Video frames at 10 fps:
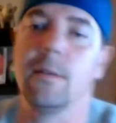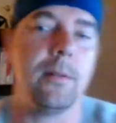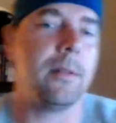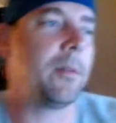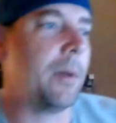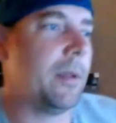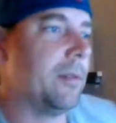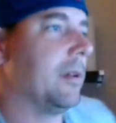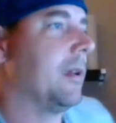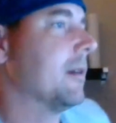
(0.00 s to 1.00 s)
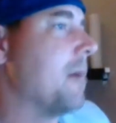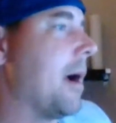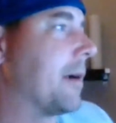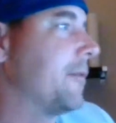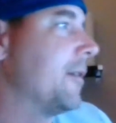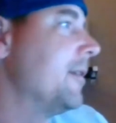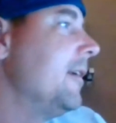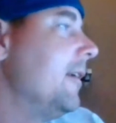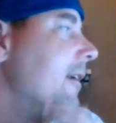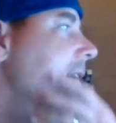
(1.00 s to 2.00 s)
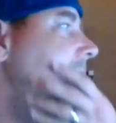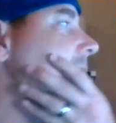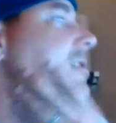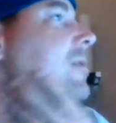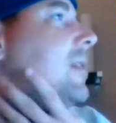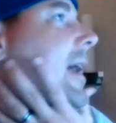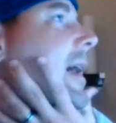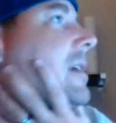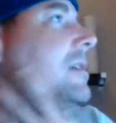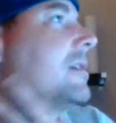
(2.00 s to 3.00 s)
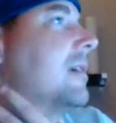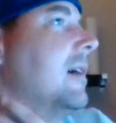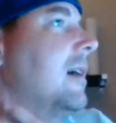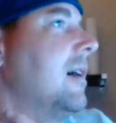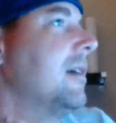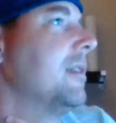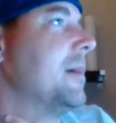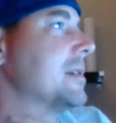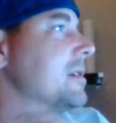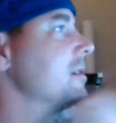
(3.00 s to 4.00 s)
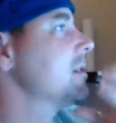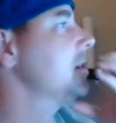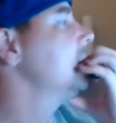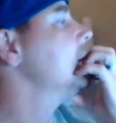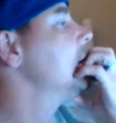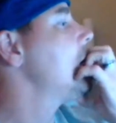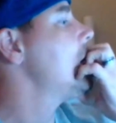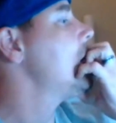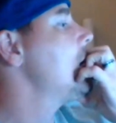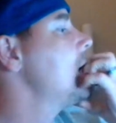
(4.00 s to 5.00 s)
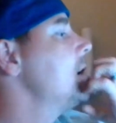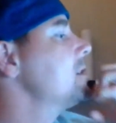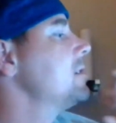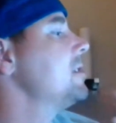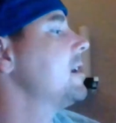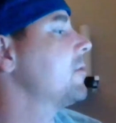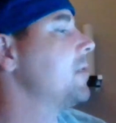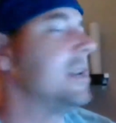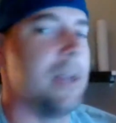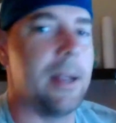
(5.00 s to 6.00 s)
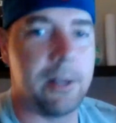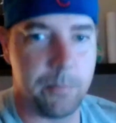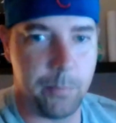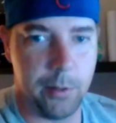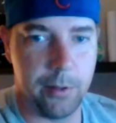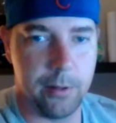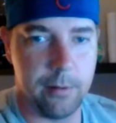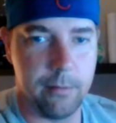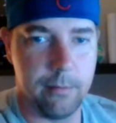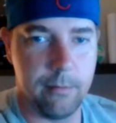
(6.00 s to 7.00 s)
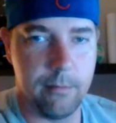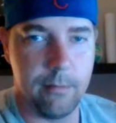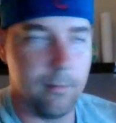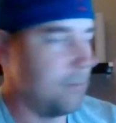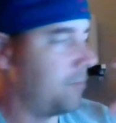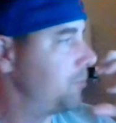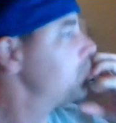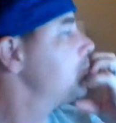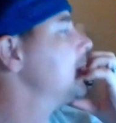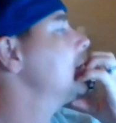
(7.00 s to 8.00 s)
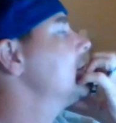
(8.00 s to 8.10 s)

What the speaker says: do it this way so you can hear the microphone, is to relax all the muscles so you can reach in and just pull all